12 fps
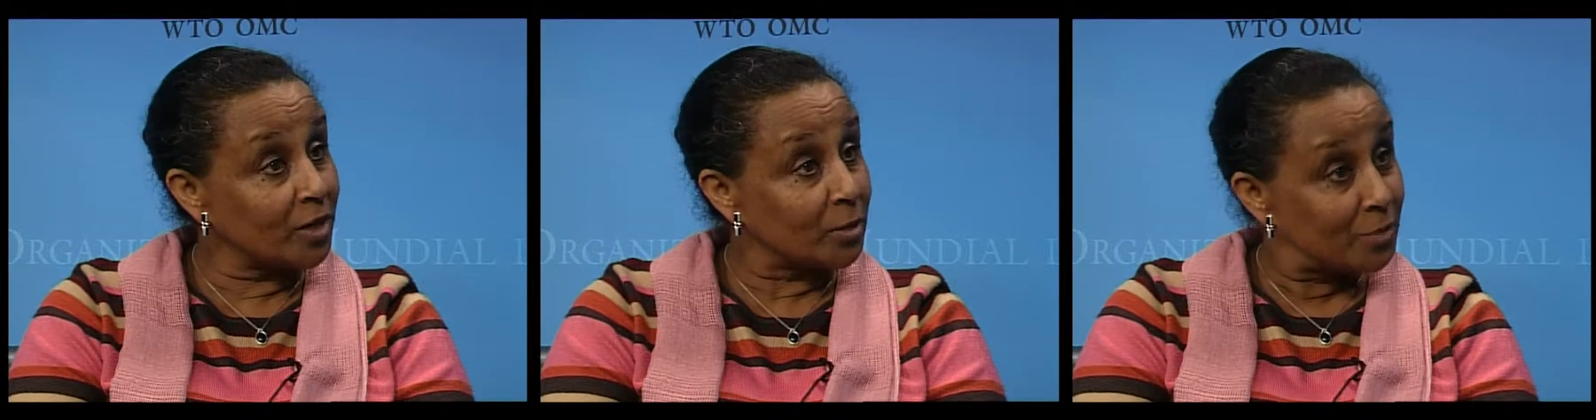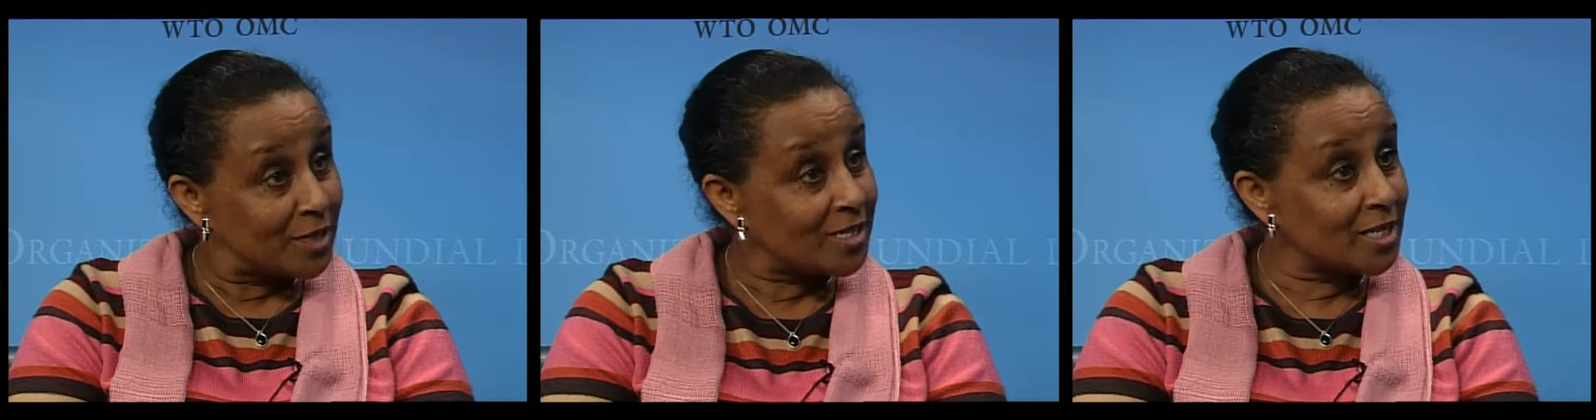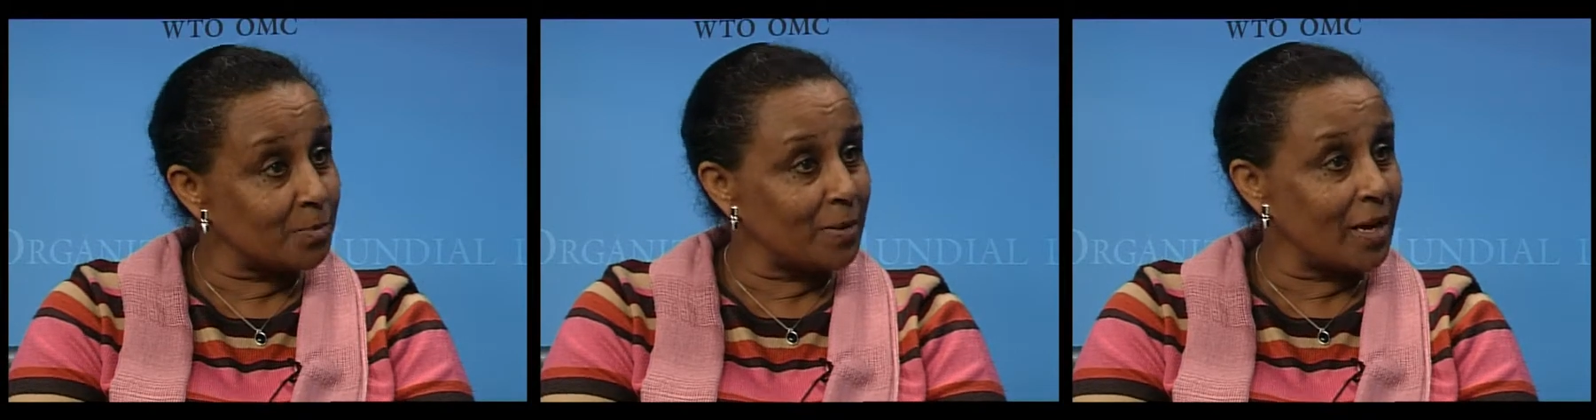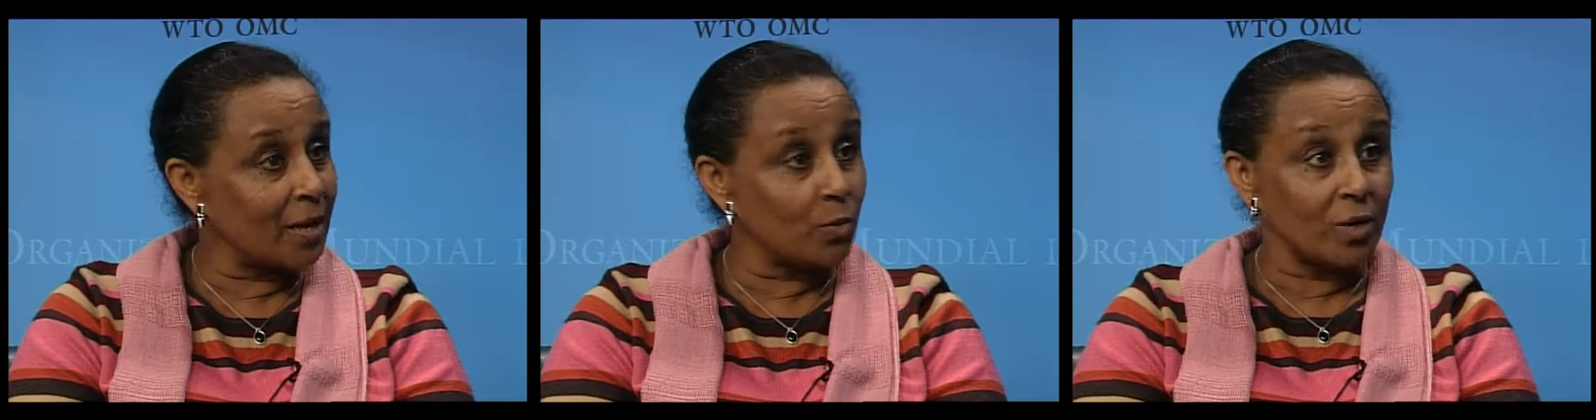their business
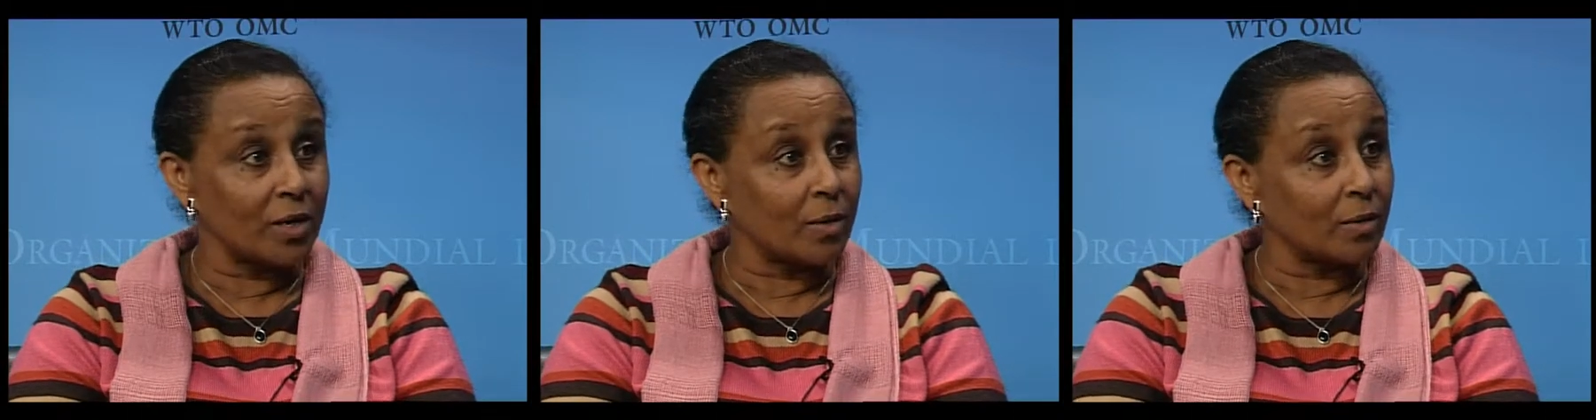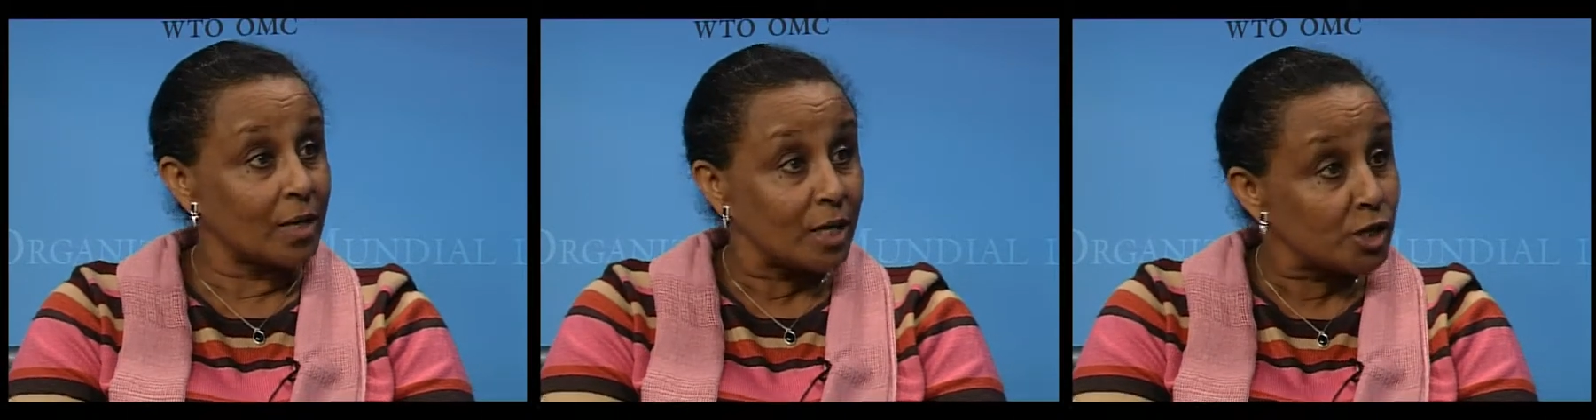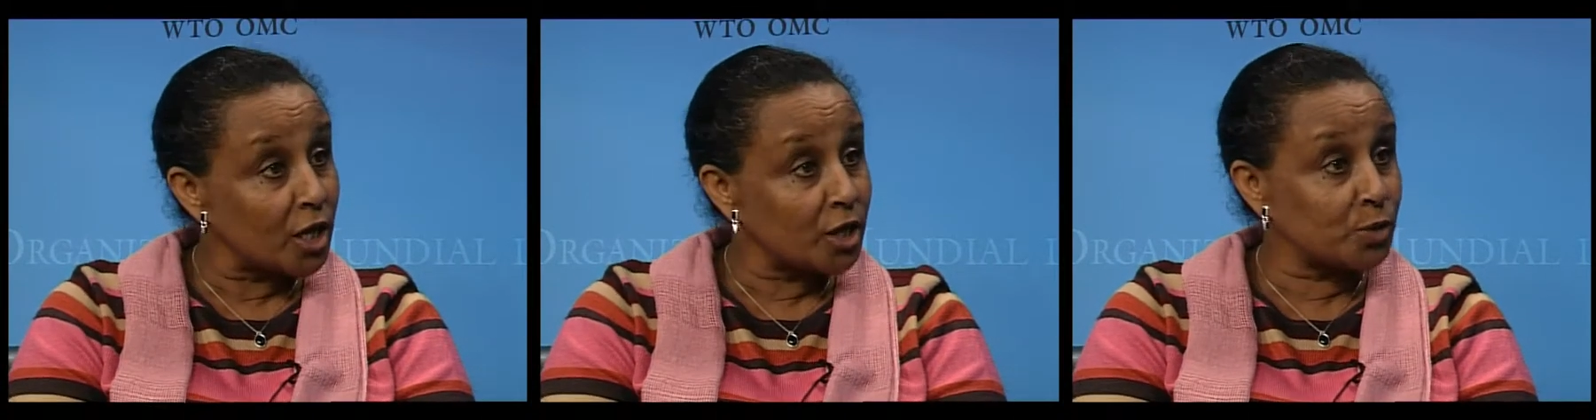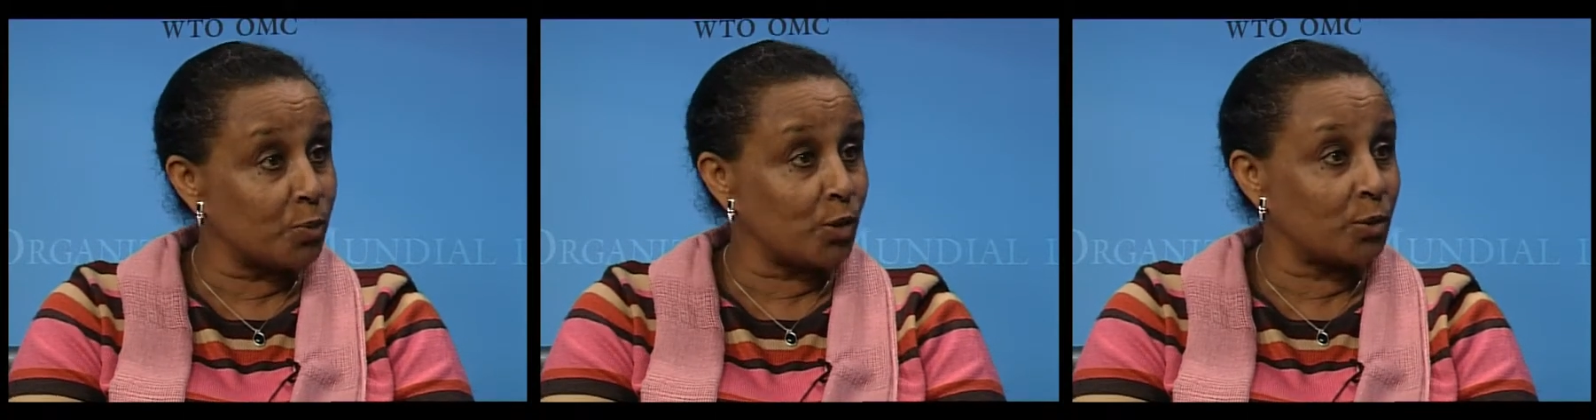plan, where the
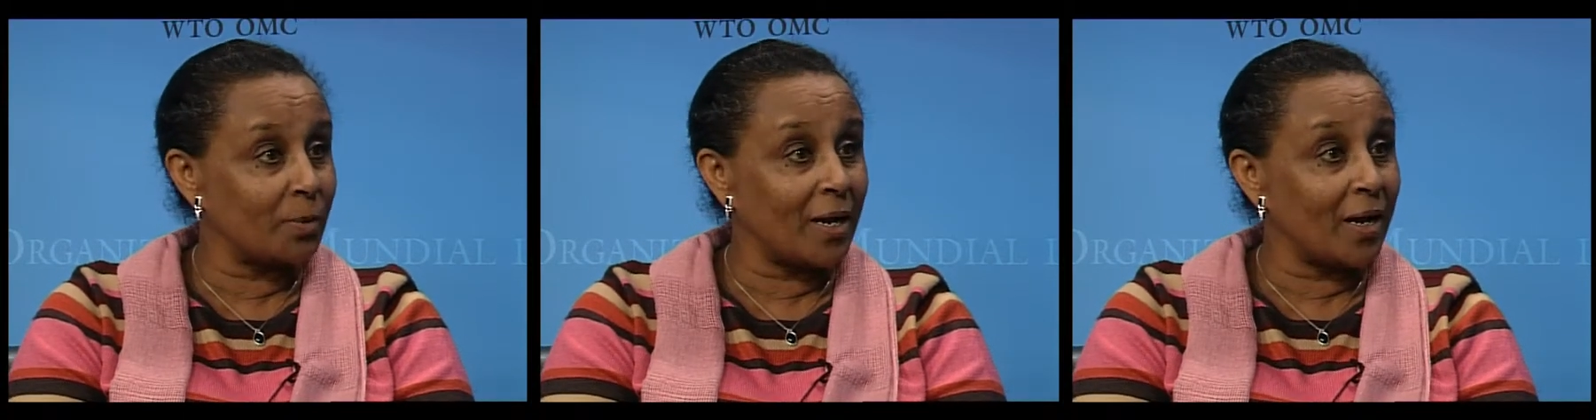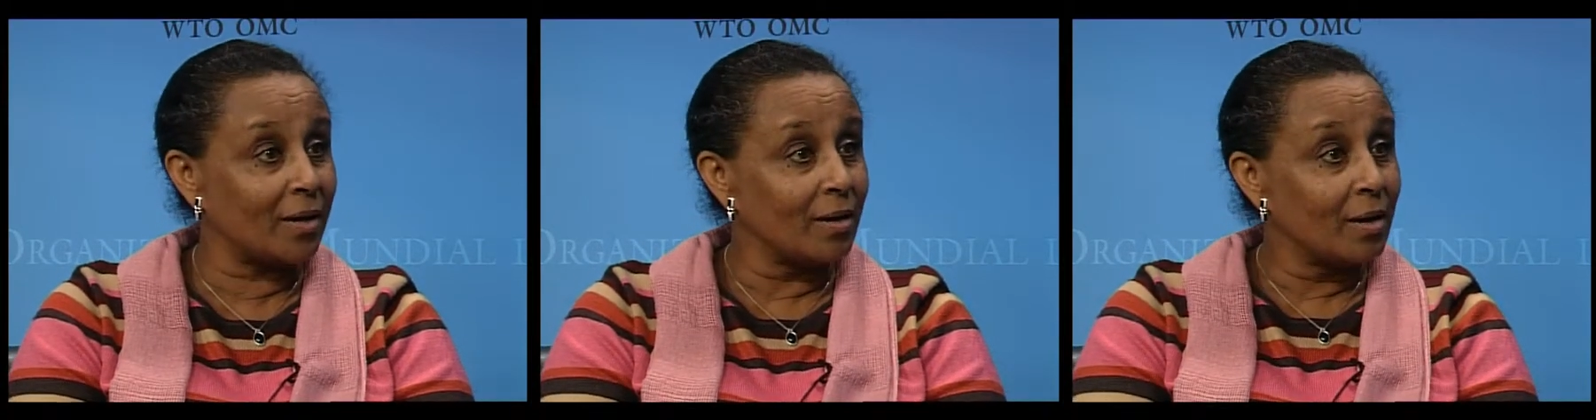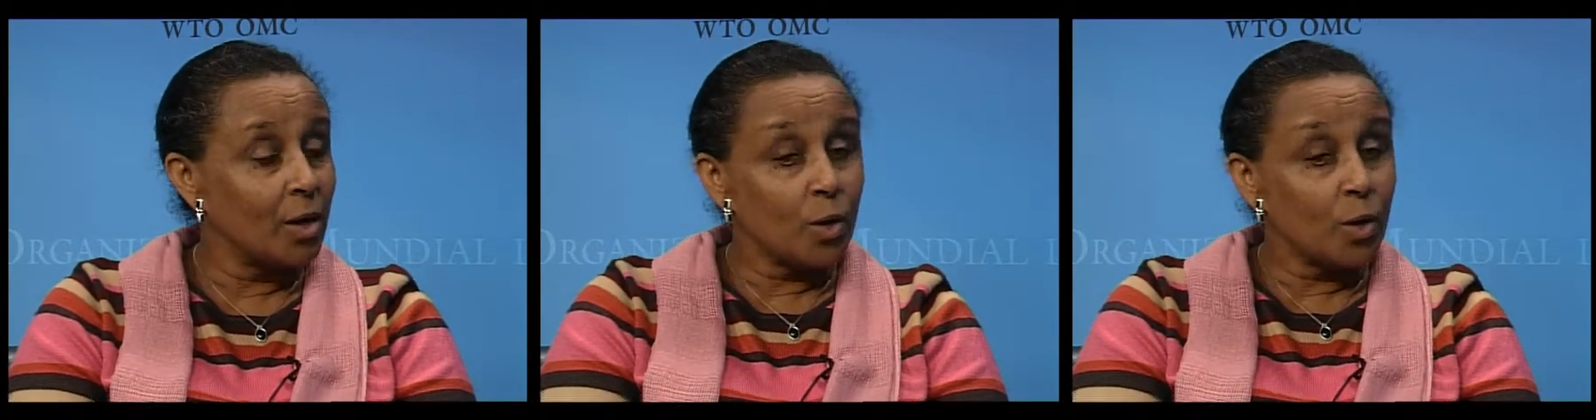export plan,